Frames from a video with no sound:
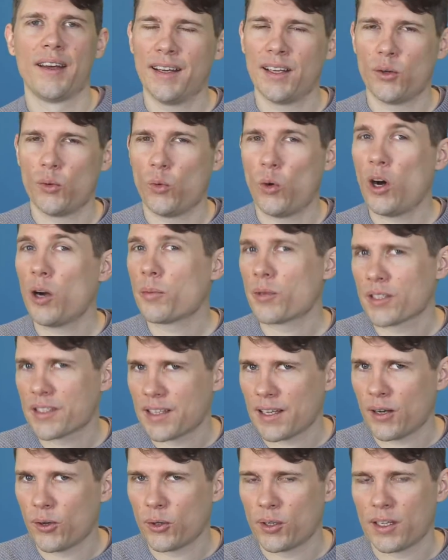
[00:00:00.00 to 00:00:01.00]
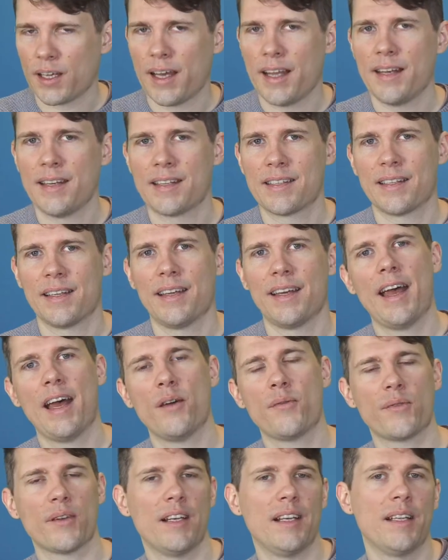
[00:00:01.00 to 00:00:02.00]
a warmer sound and
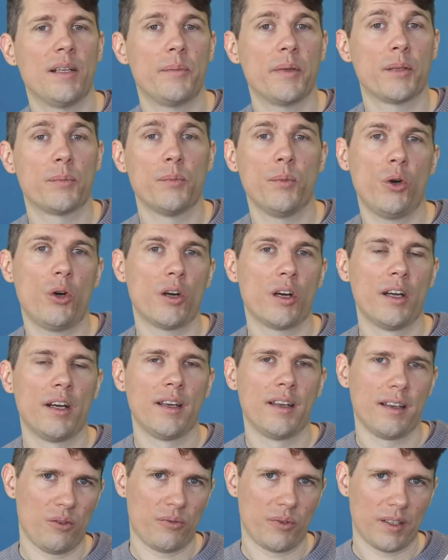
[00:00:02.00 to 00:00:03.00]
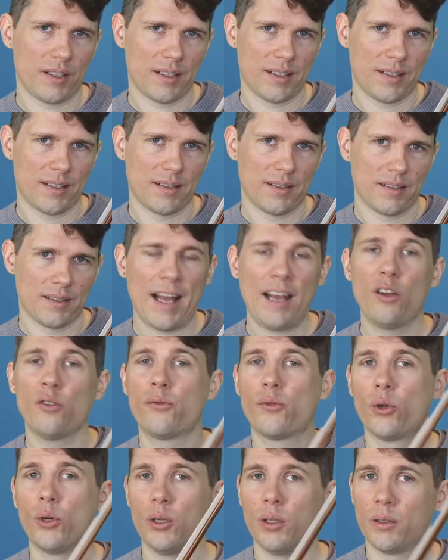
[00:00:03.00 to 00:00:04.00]
have a little bit more of a
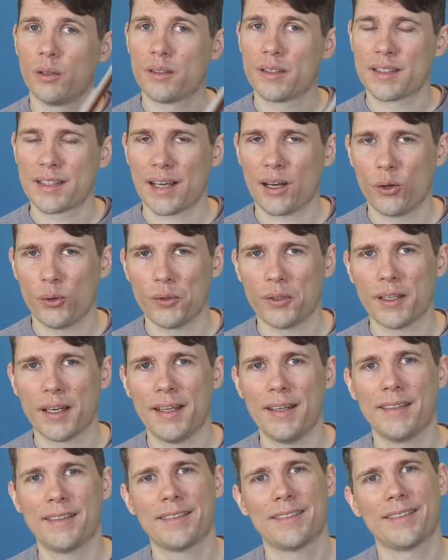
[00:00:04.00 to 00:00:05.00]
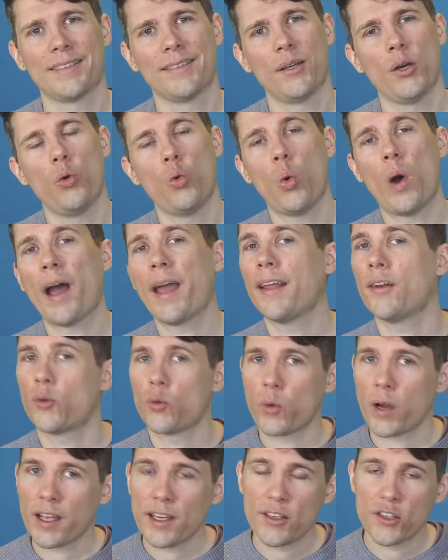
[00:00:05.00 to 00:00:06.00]
colorful sound and a
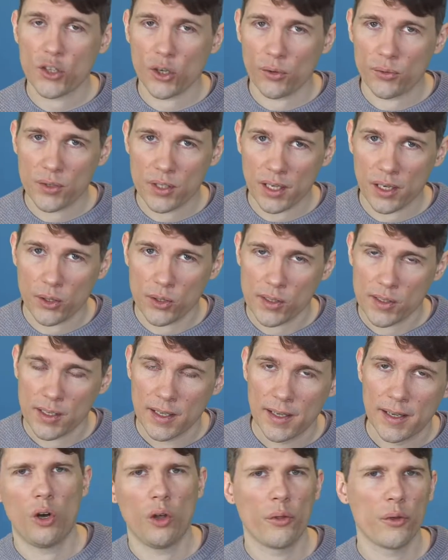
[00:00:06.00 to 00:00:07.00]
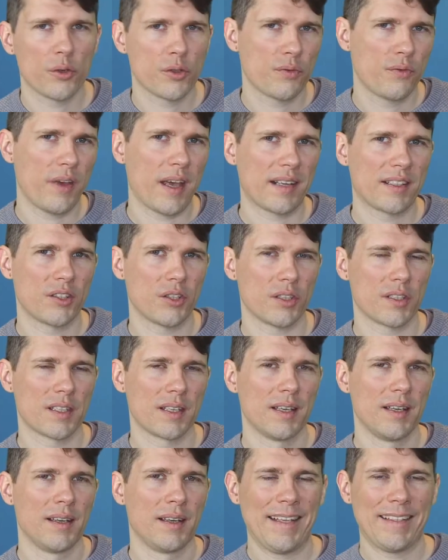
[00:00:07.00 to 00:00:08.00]
wide range of sounds. All those
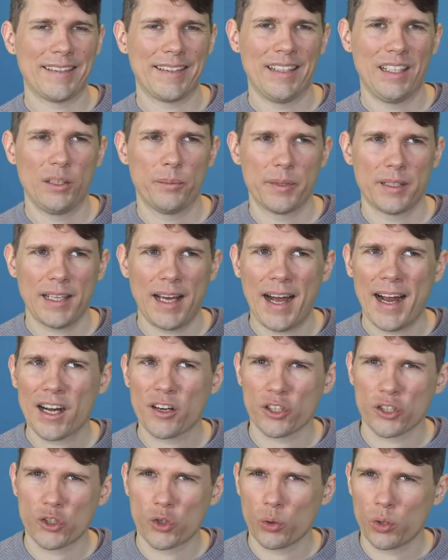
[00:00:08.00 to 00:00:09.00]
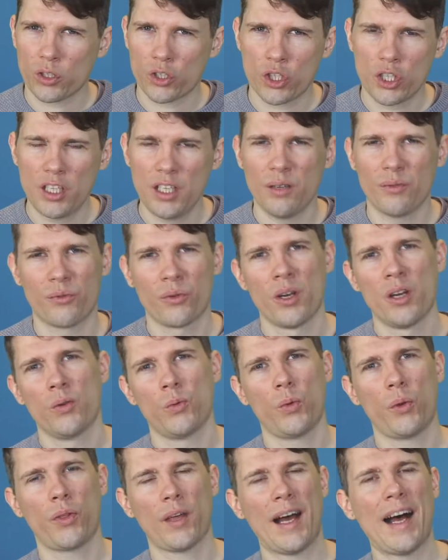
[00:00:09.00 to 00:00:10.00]
factors get a little bit harder to achieve
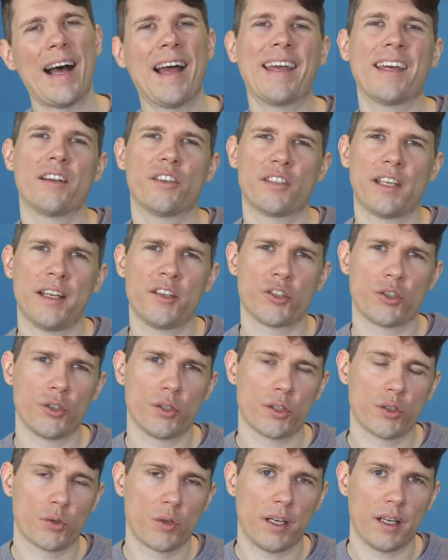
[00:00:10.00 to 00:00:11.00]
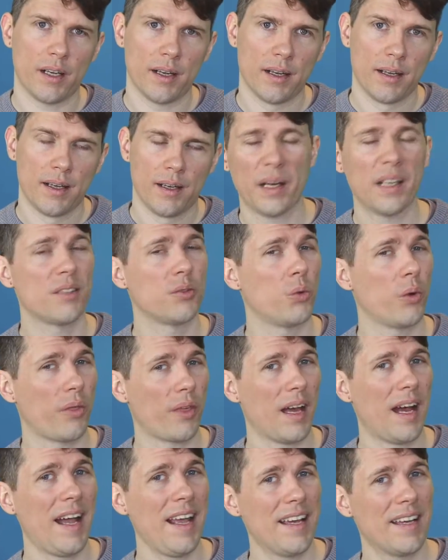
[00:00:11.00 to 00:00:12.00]
with a higher tension string. But
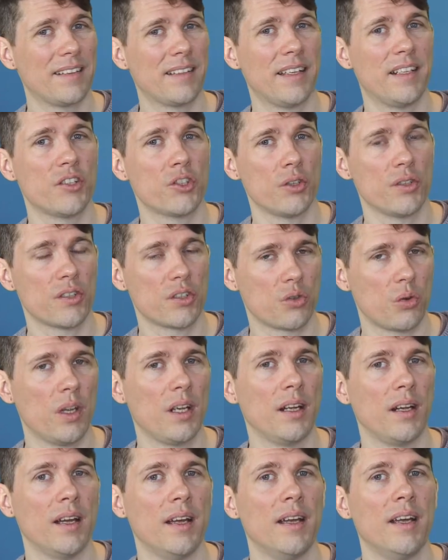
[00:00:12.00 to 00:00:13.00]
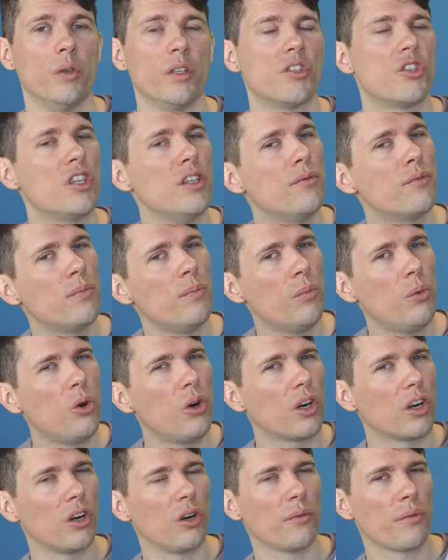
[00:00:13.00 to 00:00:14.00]
with a higher tension string, you achieve
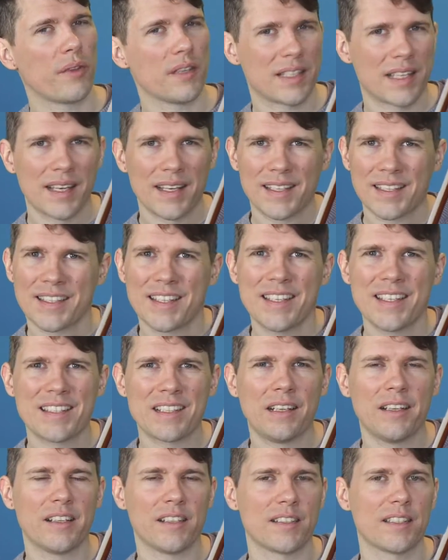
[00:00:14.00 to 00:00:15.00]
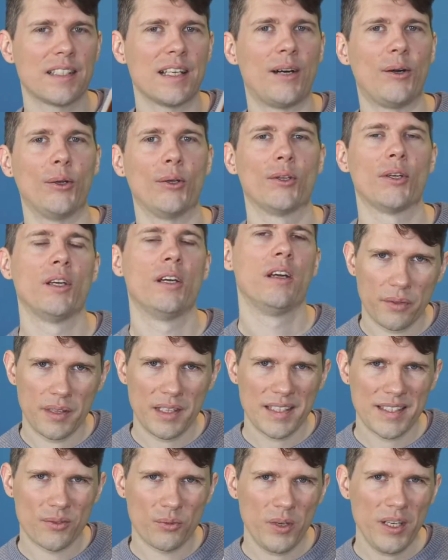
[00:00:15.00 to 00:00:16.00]
more of this sizzling sound.
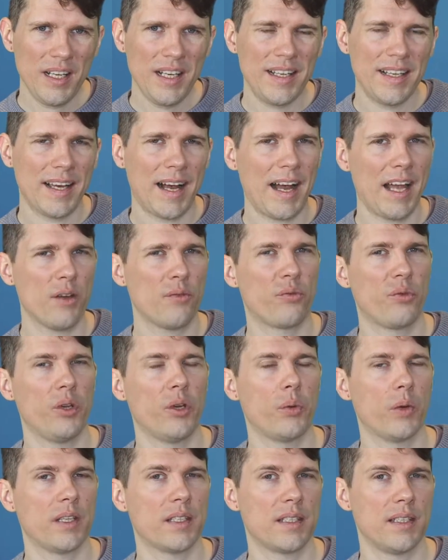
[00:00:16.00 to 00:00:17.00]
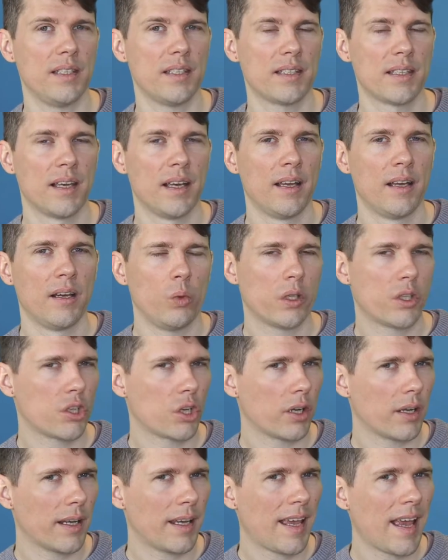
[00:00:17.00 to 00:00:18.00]
These really high frequencies,
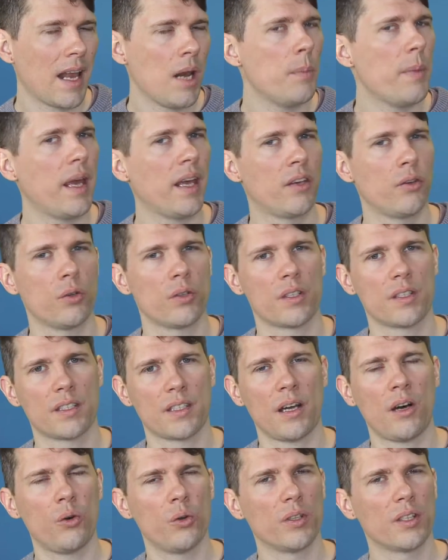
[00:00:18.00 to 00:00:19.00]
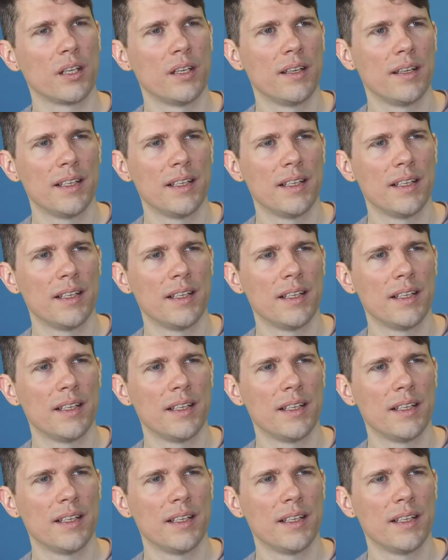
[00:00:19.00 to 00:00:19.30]
which can make your sound